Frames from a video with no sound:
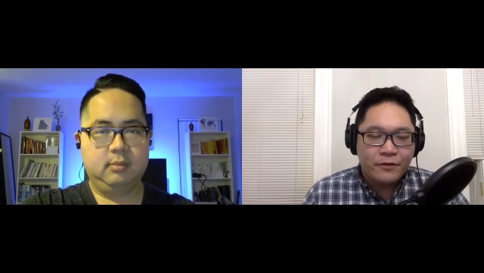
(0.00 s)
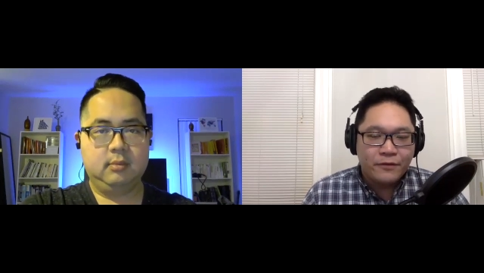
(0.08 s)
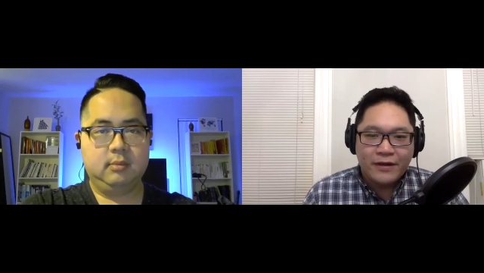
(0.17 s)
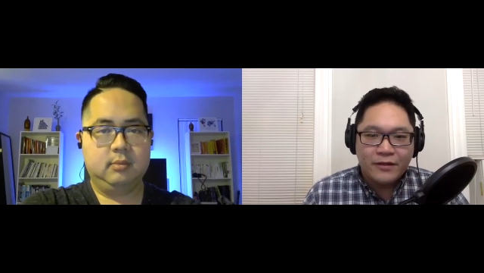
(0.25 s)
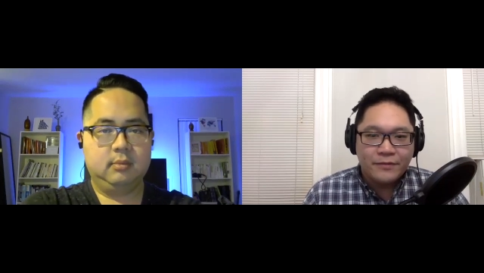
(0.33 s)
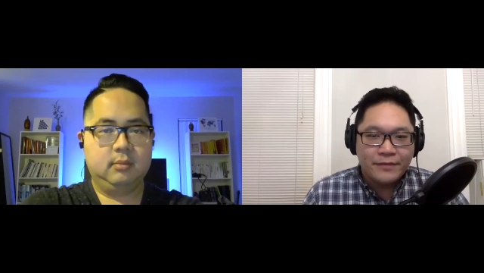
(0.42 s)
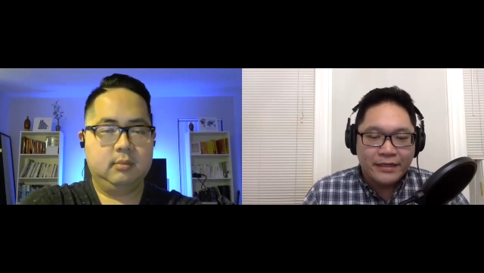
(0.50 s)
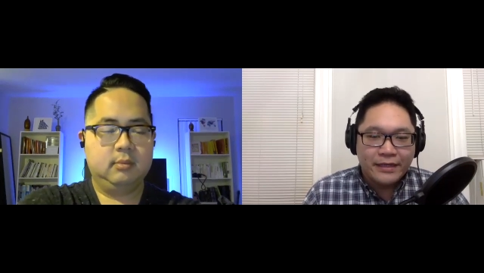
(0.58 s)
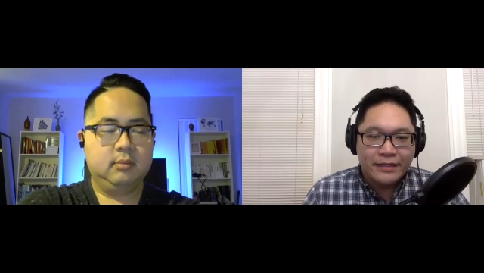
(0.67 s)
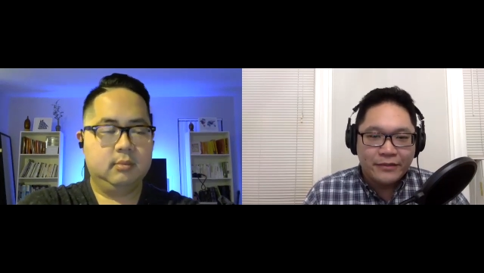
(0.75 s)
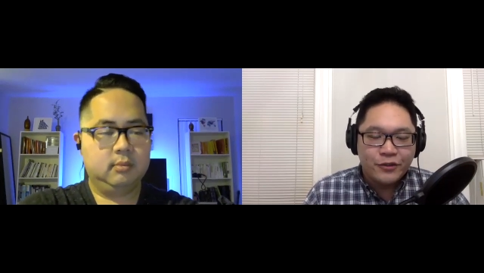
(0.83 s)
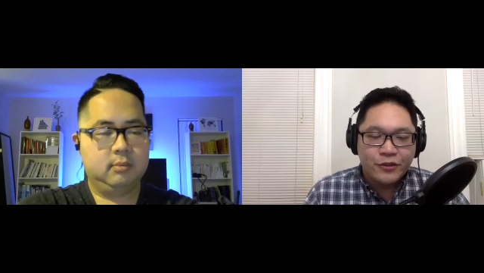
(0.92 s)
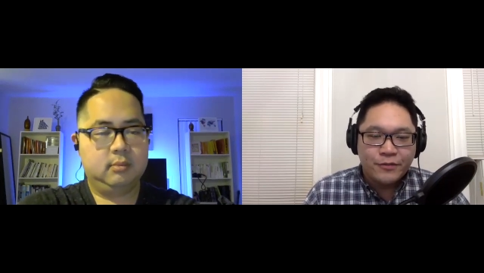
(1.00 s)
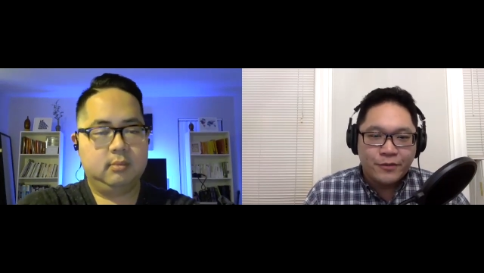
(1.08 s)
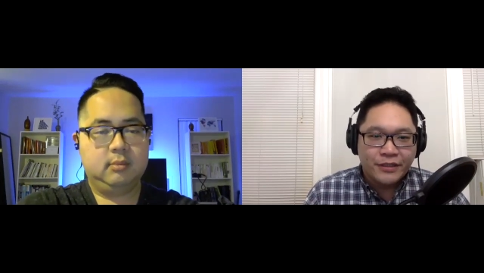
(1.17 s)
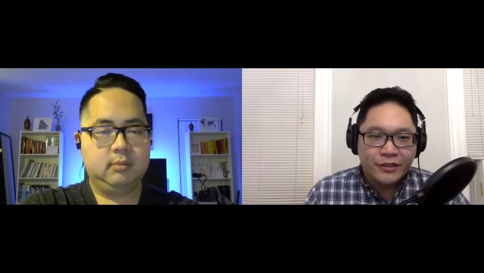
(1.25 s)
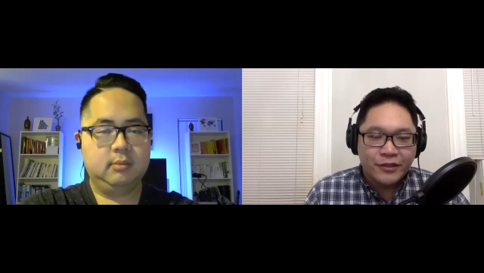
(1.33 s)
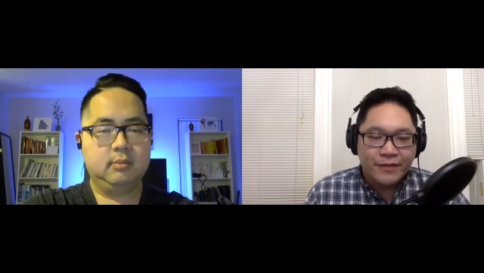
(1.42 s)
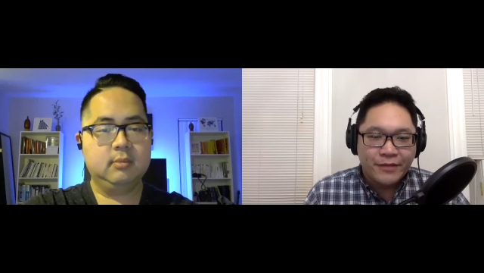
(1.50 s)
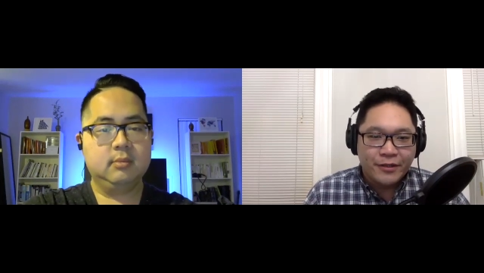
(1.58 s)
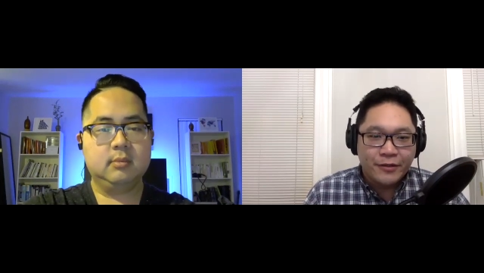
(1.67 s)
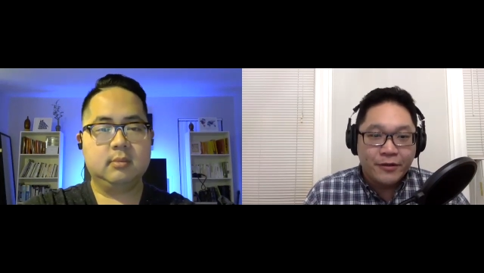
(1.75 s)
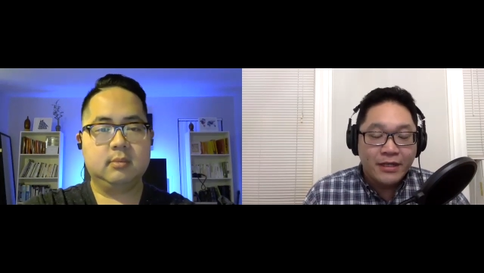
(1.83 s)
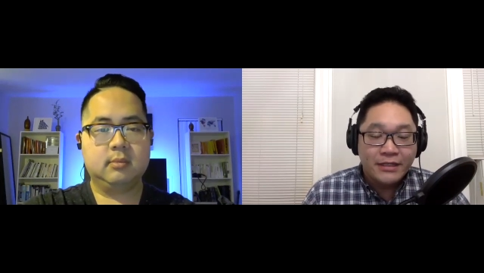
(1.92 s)
Speaker 1: follow me on YouTube or Instagram know,
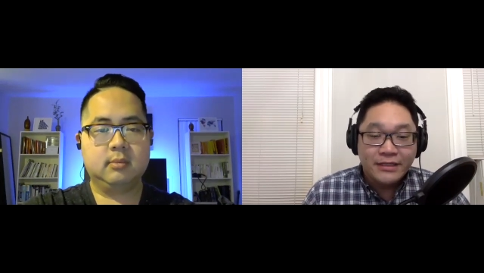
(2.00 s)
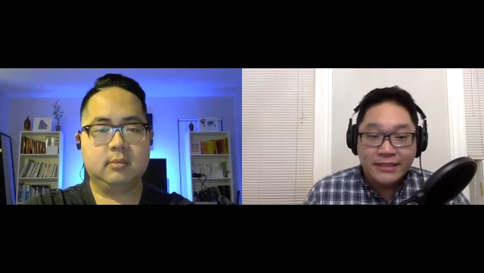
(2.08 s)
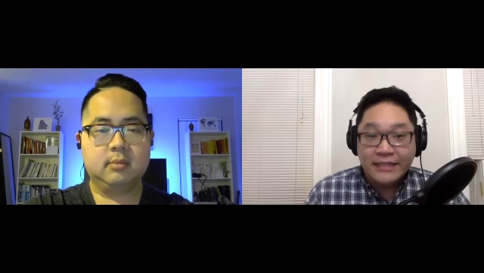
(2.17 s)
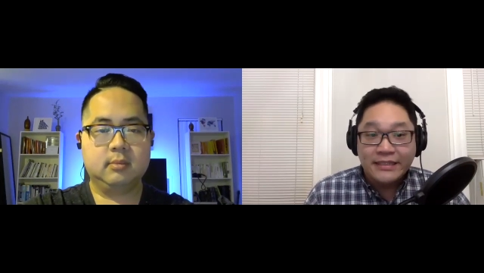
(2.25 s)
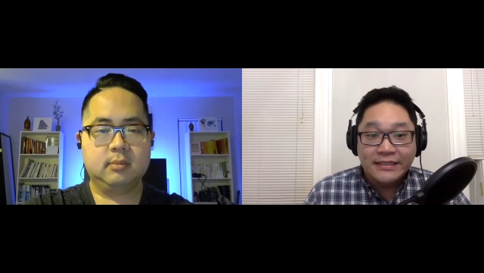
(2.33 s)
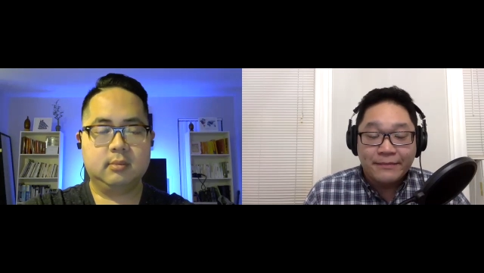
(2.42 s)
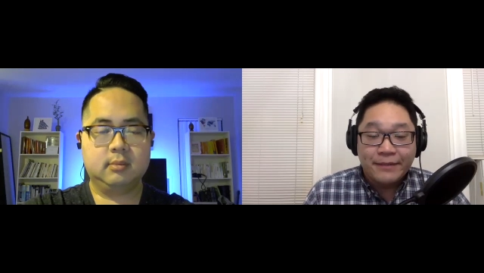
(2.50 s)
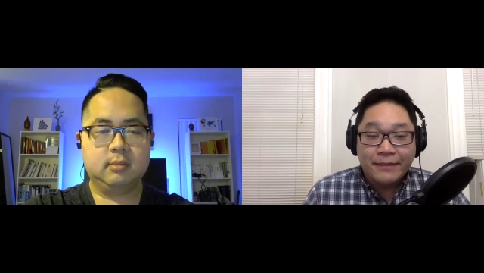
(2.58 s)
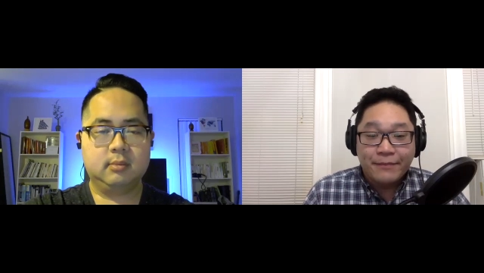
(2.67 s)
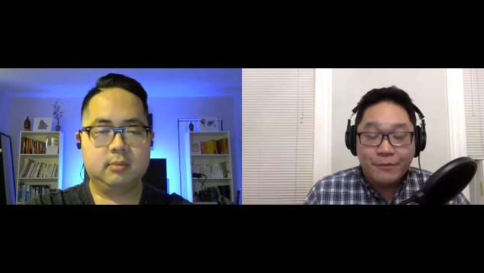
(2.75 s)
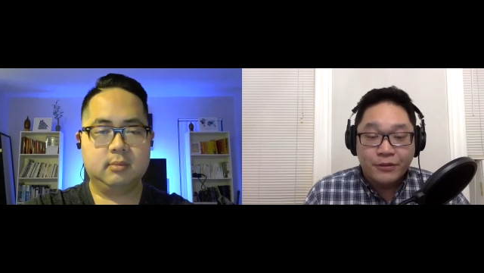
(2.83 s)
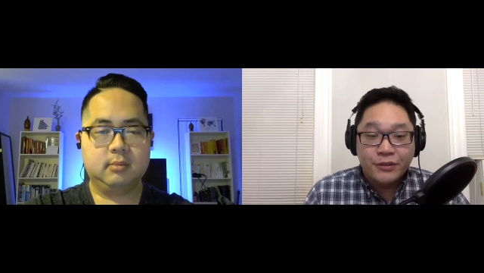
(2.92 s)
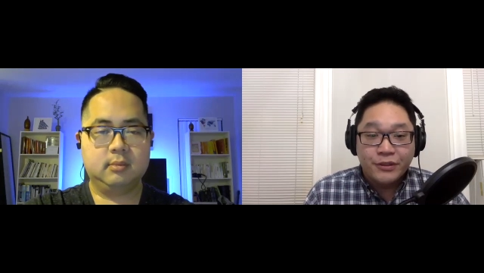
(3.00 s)
scent is a big portion.